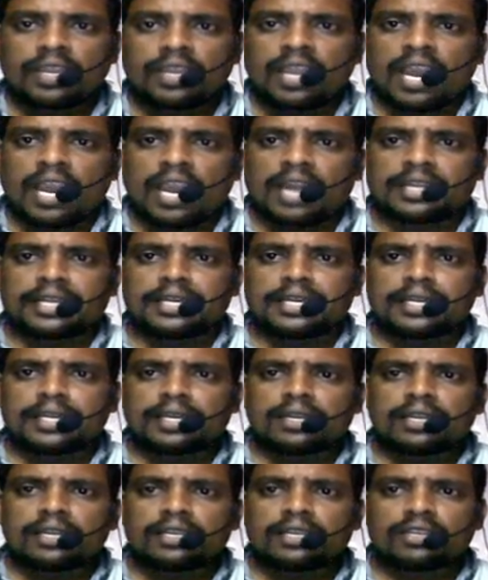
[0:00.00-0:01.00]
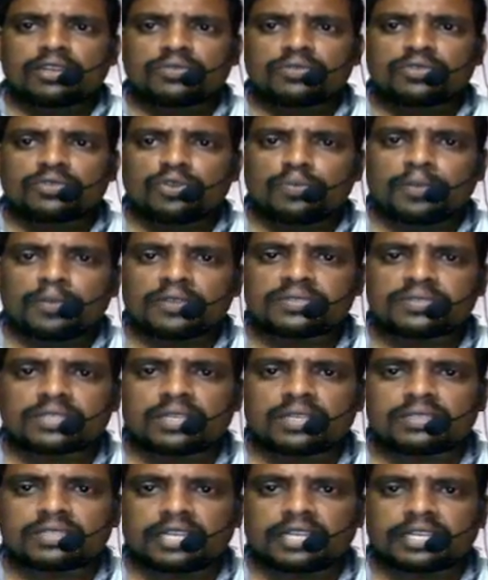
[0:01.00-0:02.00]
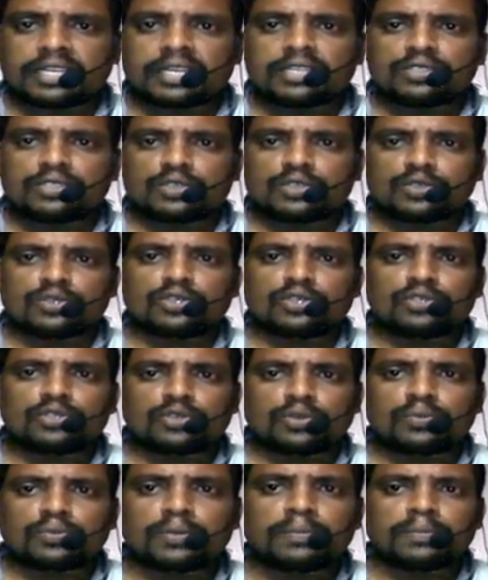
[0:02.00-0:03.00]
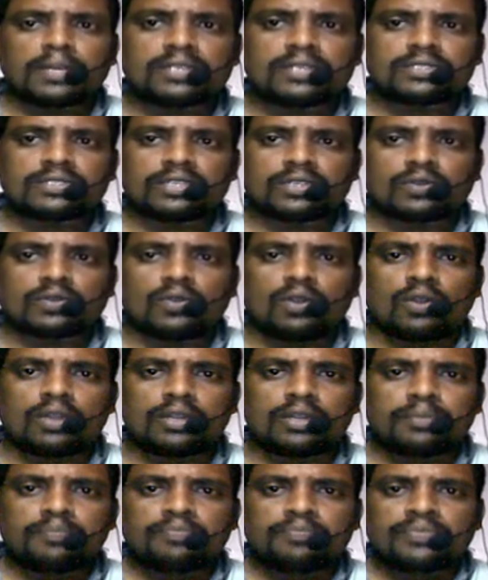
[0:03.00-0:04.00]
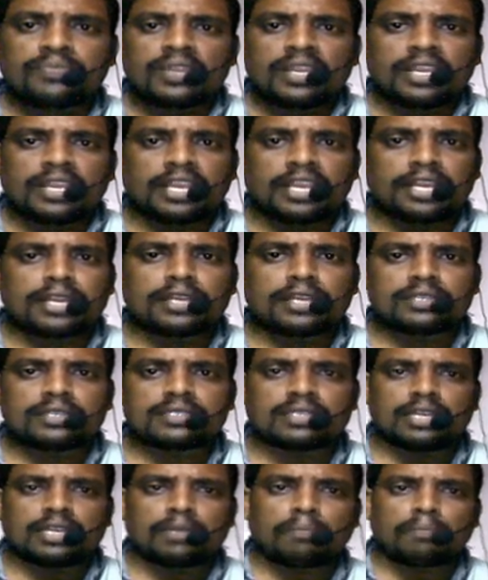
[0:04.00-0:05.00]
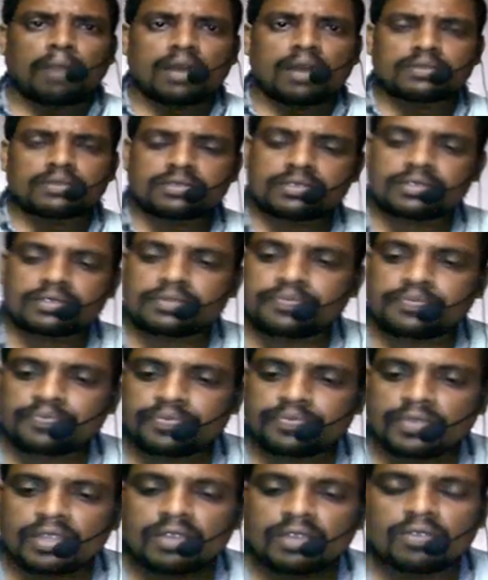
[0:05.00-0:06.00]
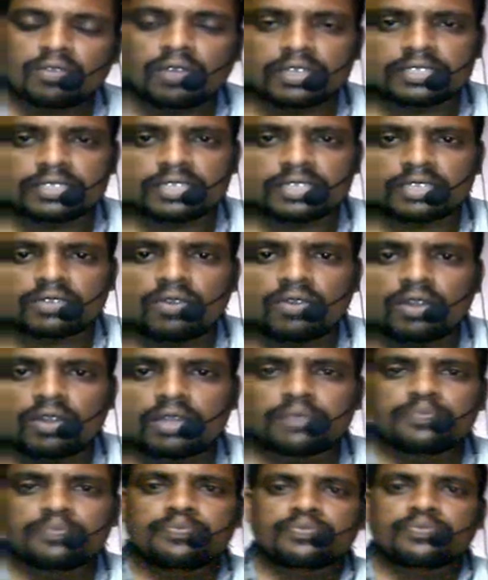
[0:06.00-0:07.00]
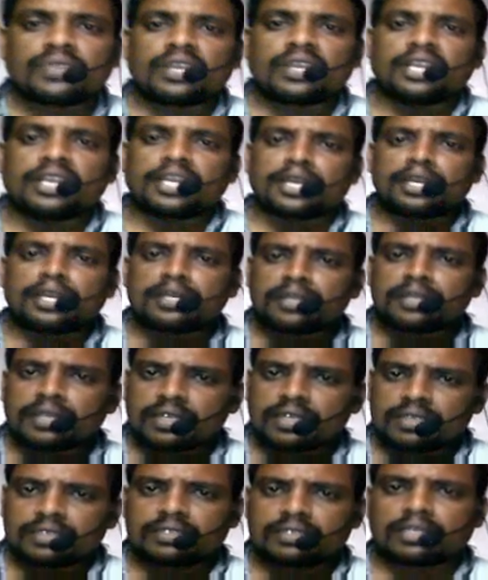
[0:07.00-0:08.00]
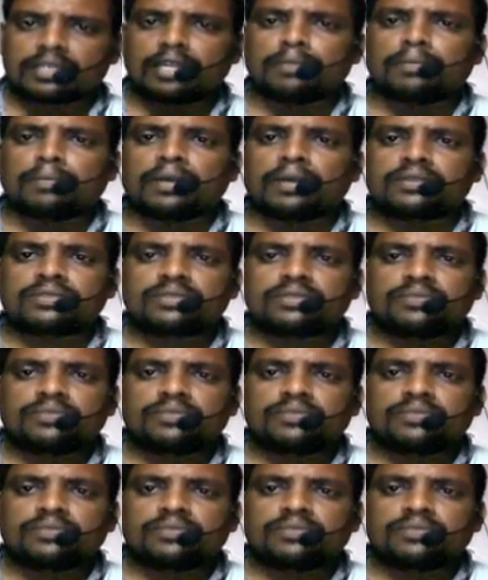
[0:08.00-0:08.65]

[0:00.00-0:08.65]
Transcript: And inner layer of group of cells attached to the trophoblast are called inner cell mass. What is that called? Inner cell mass.